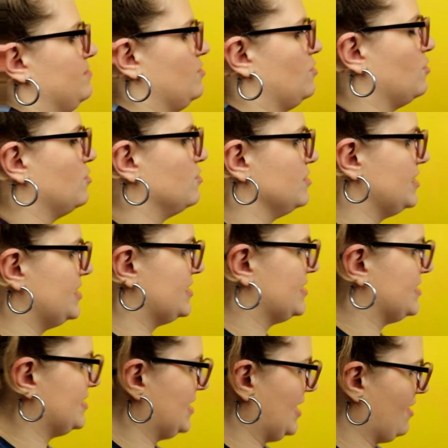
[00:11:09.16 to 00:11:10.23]
hold
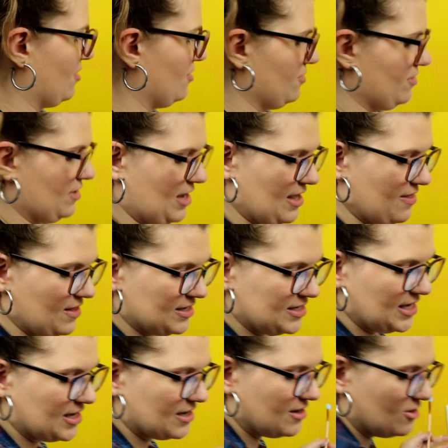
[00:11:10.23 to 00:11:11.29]
it down and then
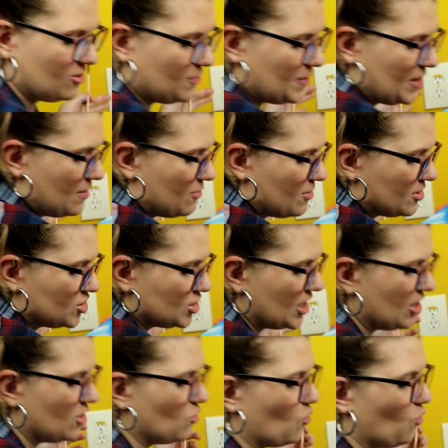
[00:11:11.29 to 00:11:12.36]
take another paintbrush
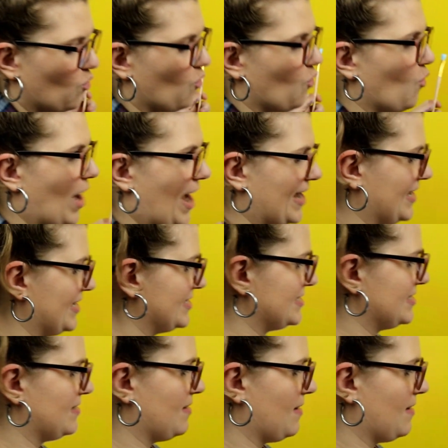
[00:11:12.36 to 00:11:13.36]
and whack it.